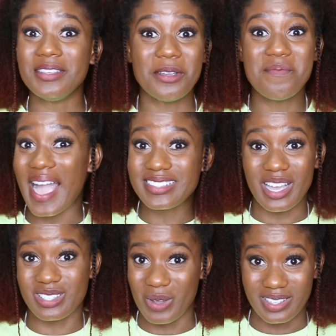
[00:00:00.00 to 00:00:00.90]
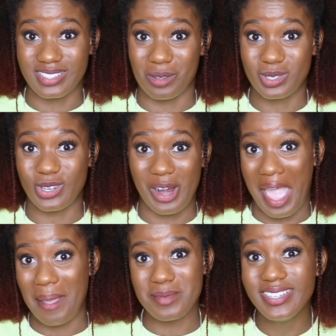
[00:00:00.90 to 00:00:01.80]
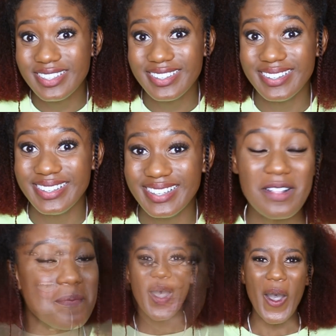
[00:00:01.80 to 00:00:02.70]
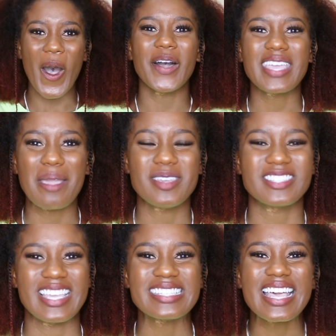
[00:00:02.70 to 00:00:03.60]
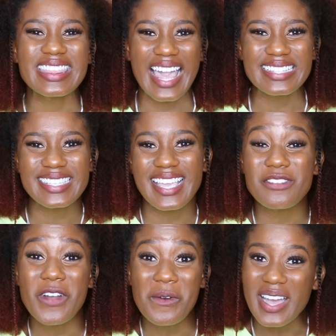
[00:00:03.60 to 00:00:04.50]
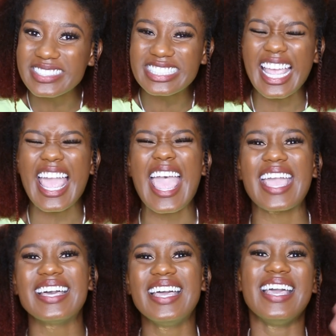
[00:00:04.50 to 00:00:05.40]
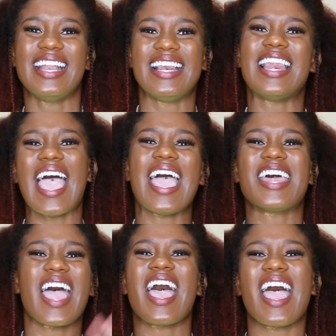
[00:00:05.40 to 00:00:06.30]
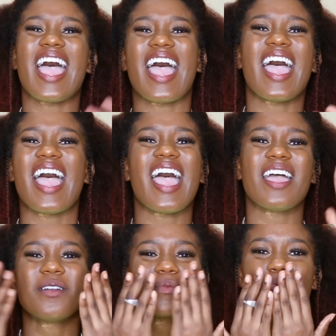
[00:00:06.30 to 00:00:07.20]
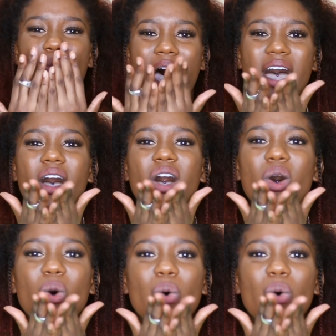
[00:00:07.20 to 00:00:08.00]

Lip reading: you might as well subscribe. Okay beauties, thanks again for watching. Later! Mwah.